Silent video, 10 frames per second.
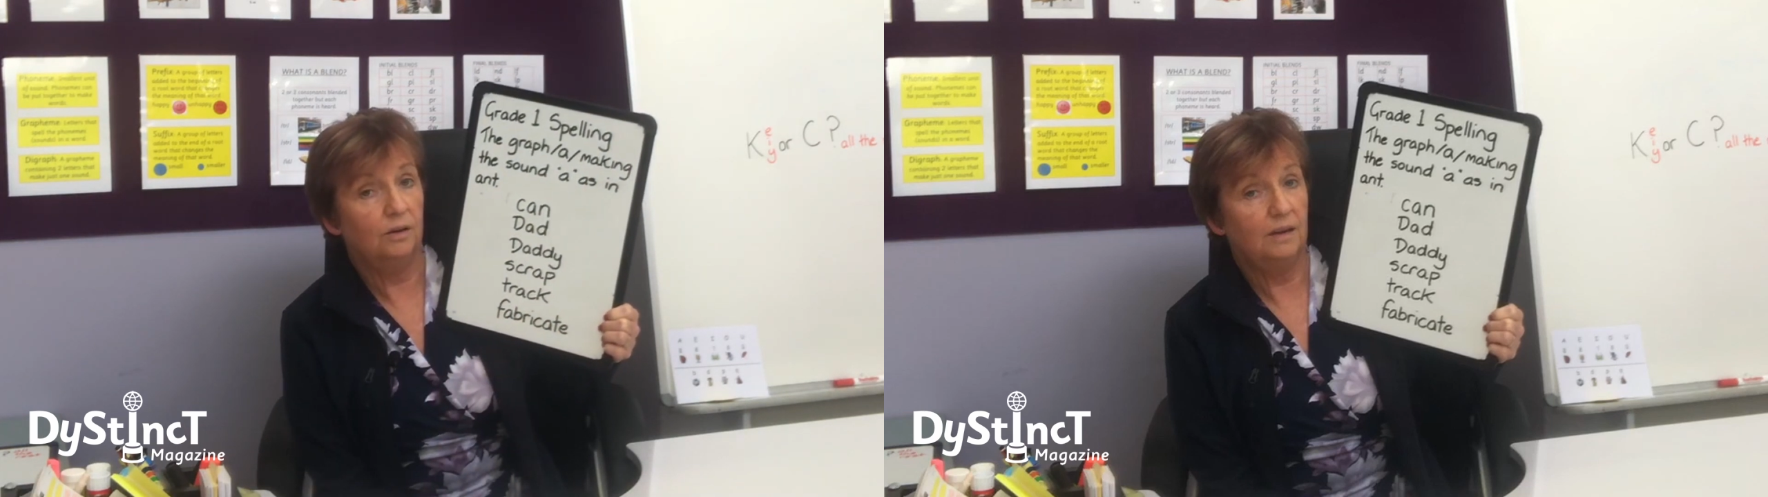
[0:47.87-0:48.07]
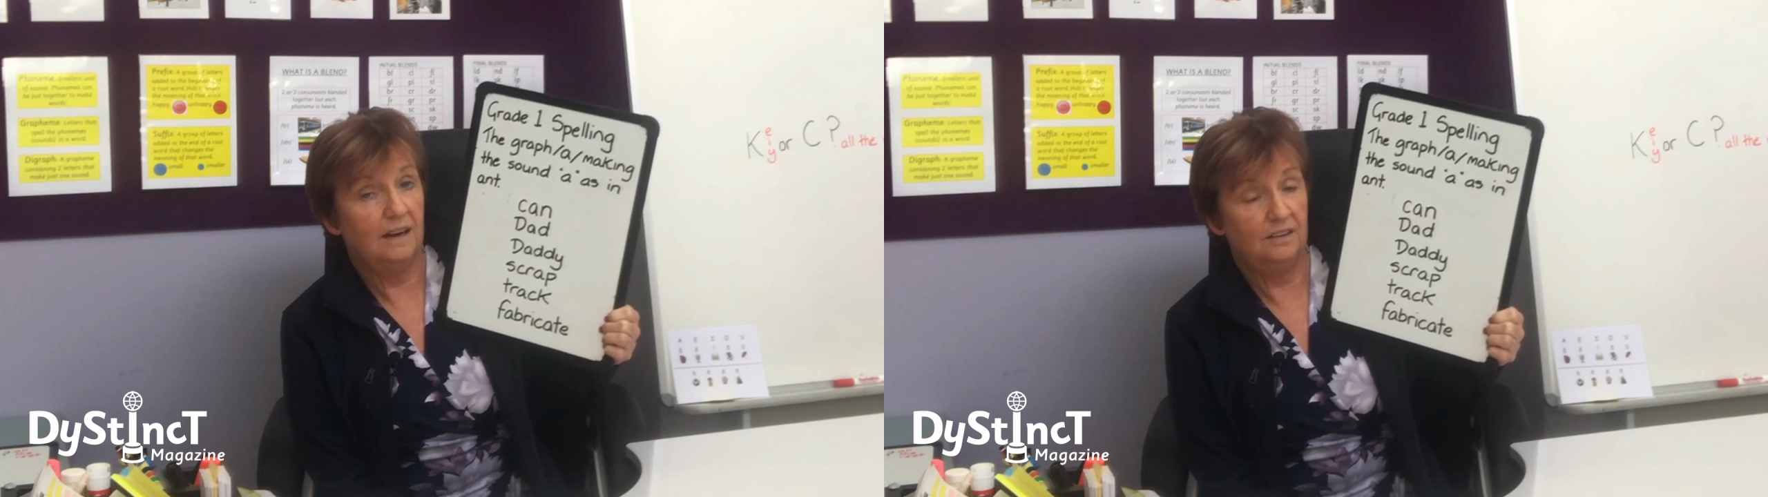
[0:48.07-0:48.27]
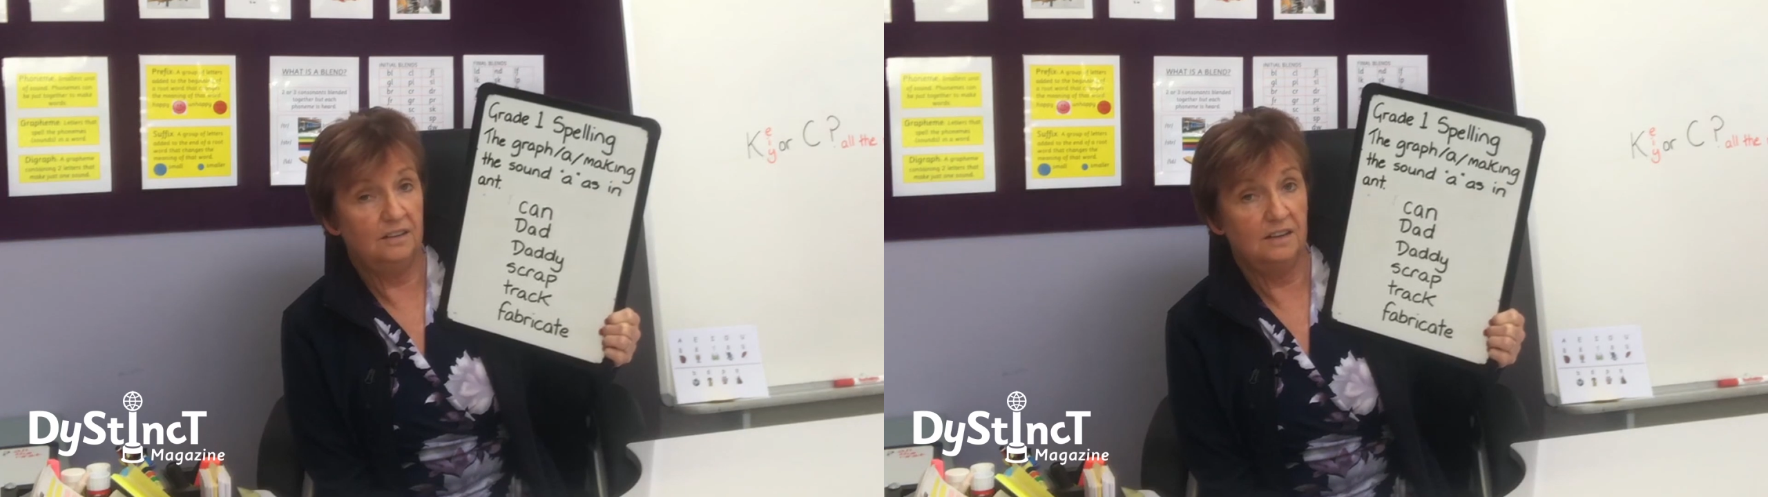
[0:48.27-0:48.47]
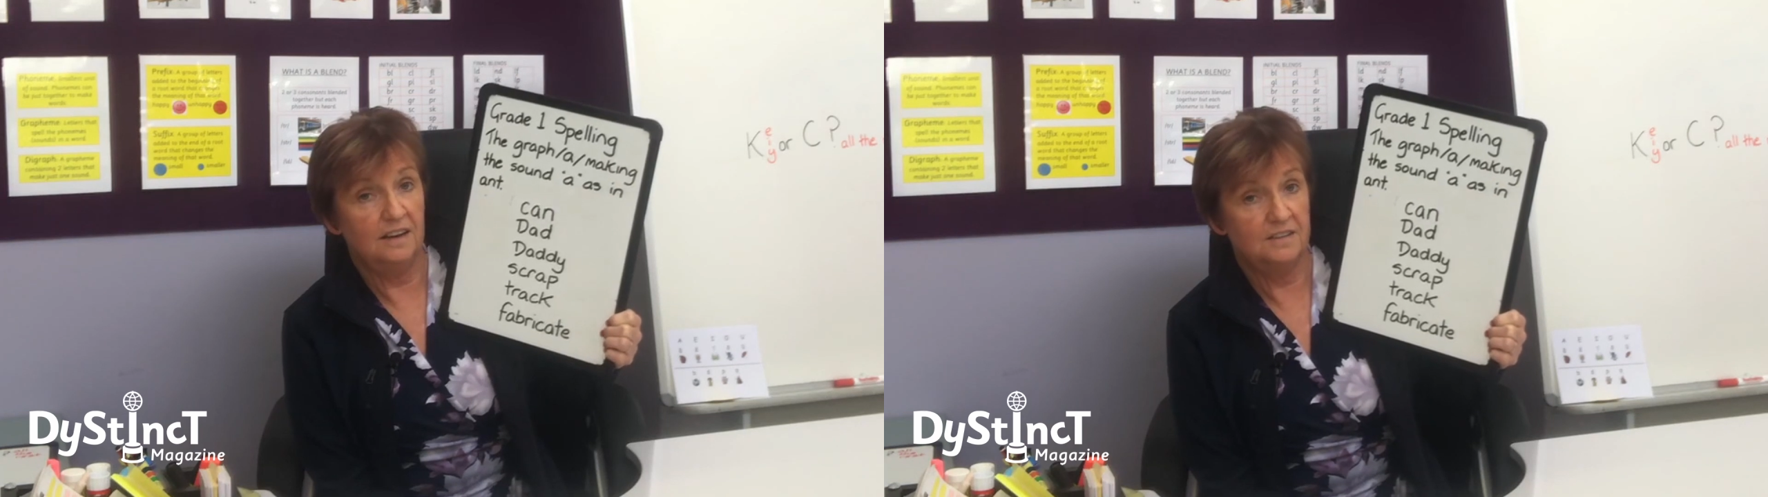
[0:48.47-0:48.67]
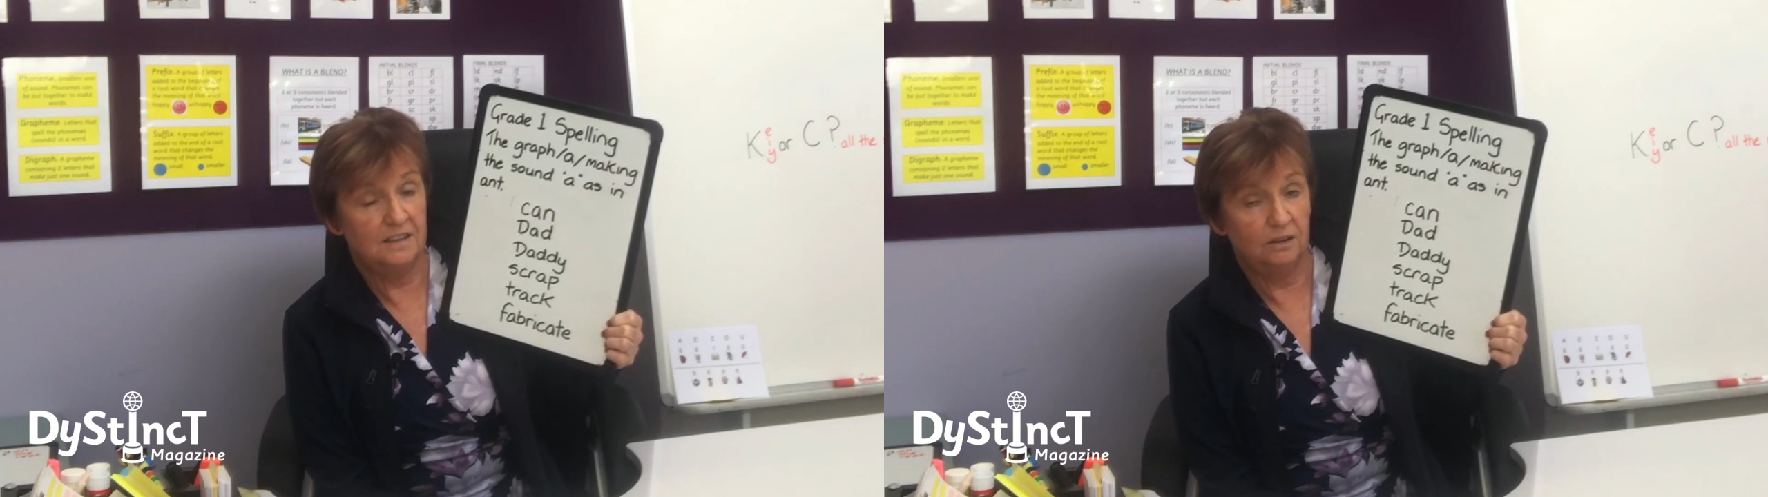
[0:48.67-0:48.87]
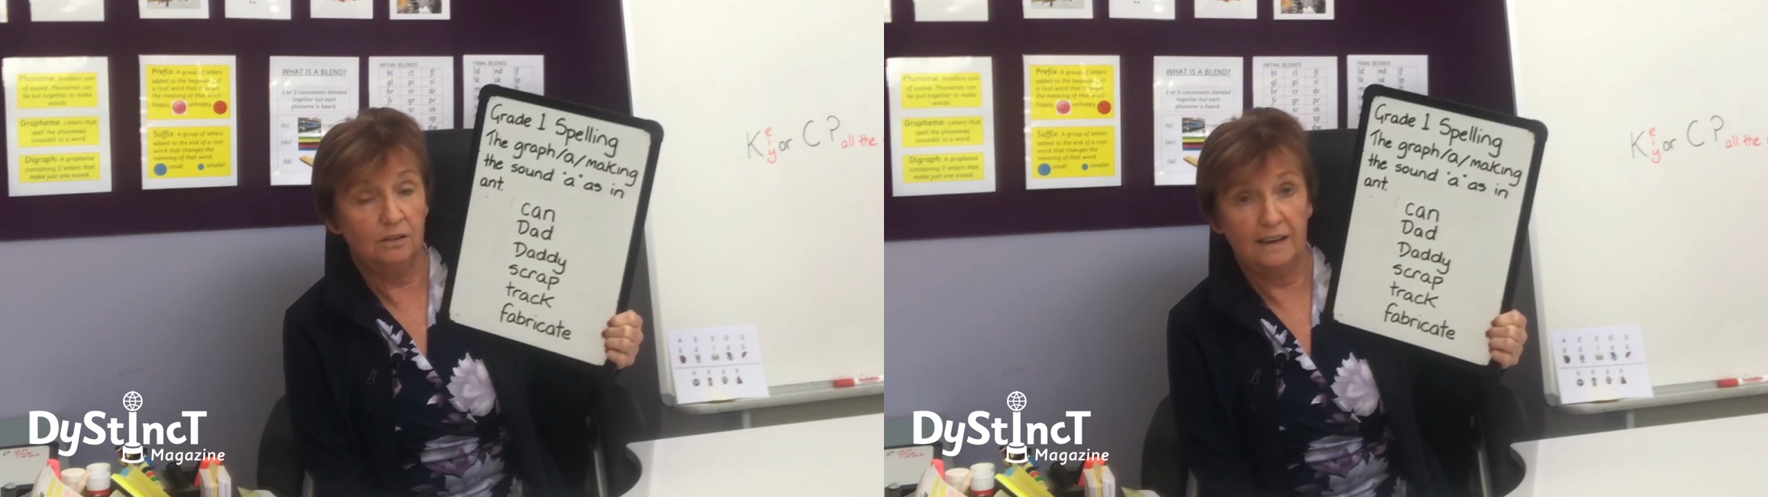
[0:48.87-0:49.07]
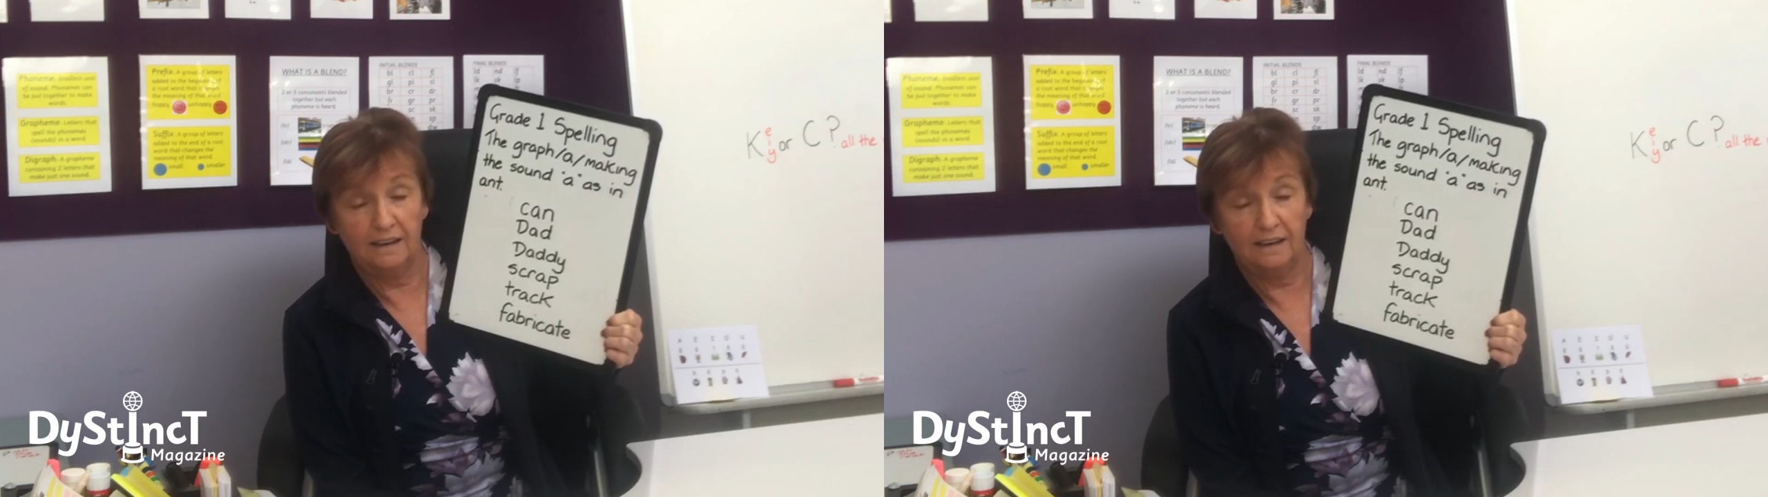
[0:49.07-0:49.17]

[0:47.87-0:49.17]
end in a single letter